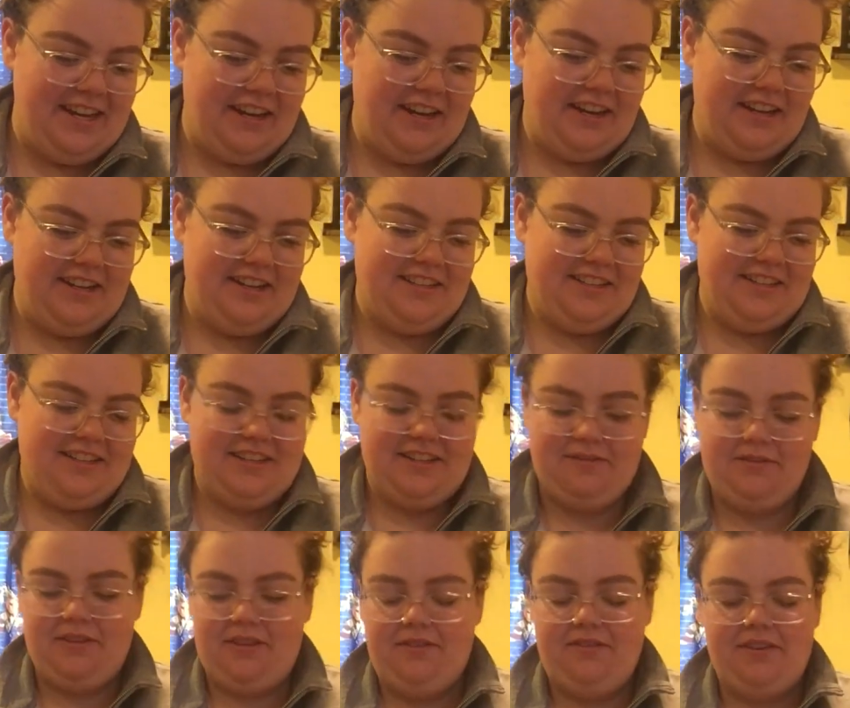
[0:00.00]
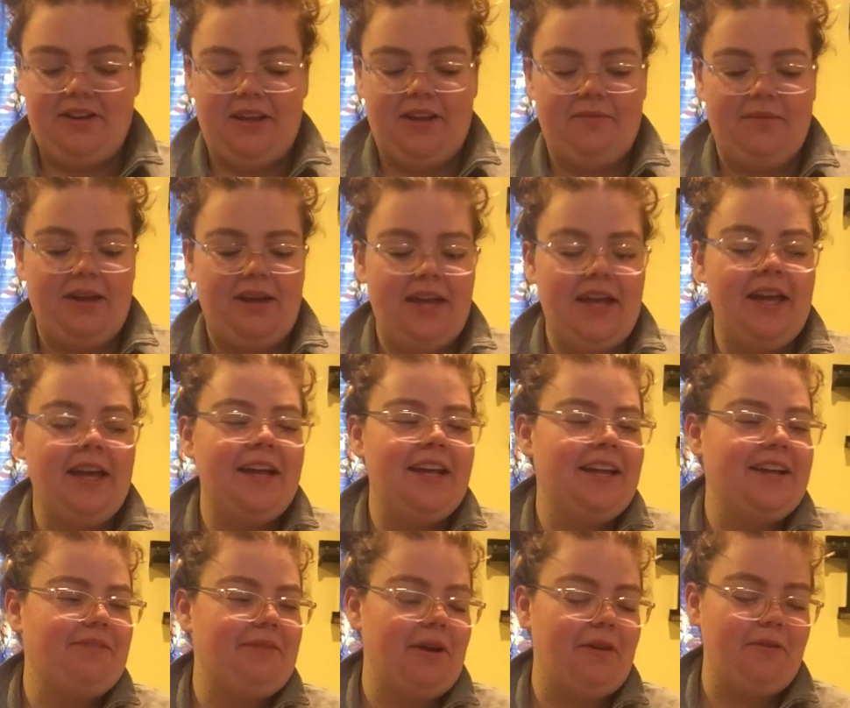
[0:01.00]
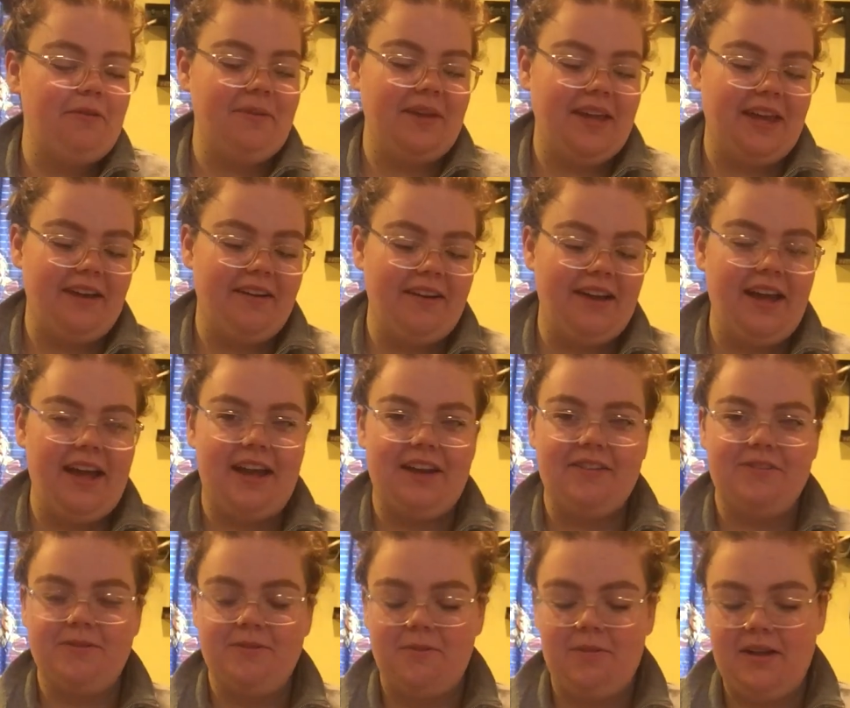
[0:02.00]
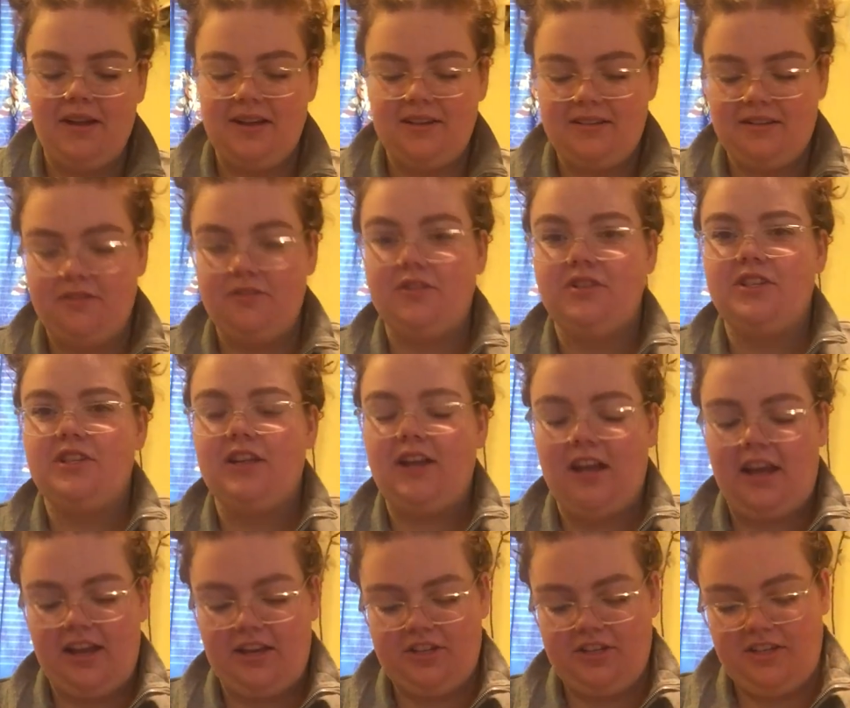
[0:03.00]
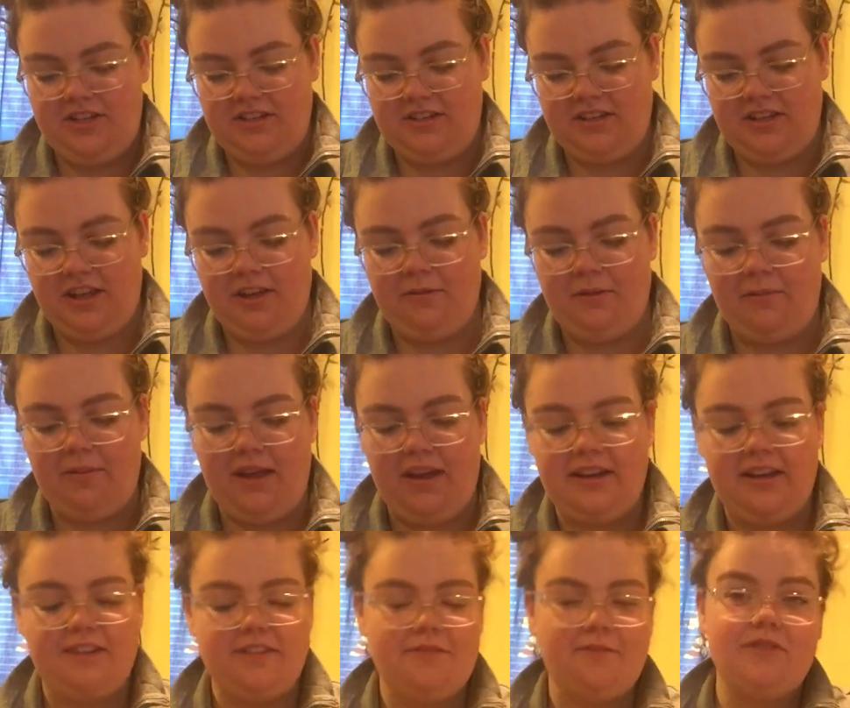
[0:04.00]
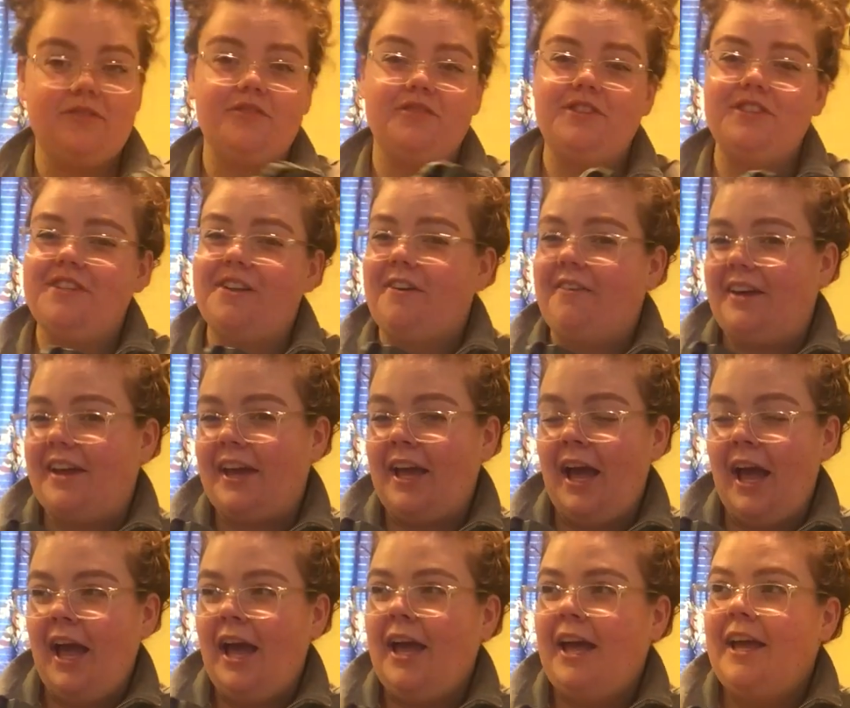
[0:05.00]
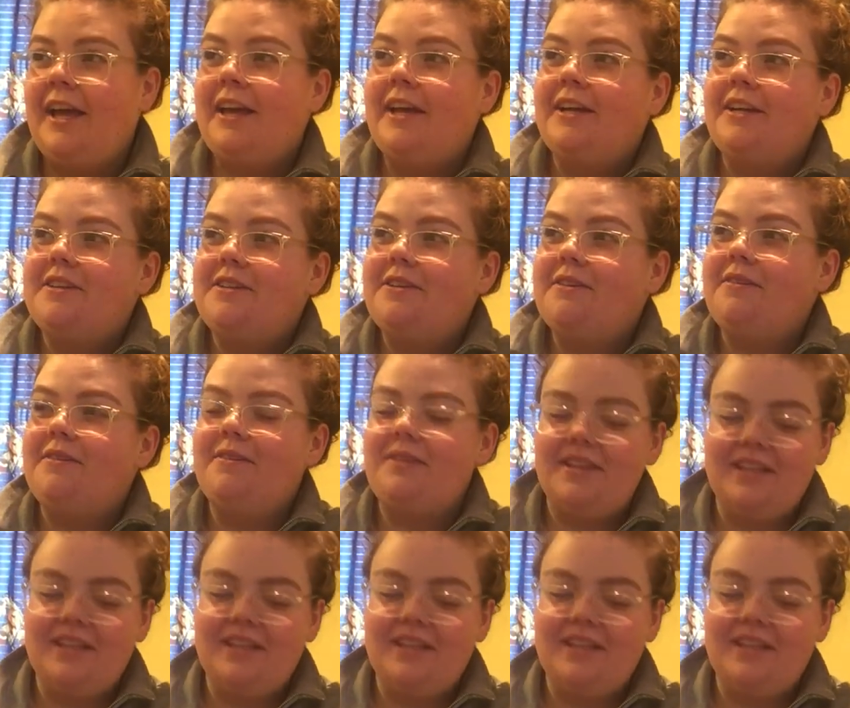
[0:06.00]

because it's really funny. My roommate Carrie had a toolbox, and she actually isn't coming back next semester. She's going to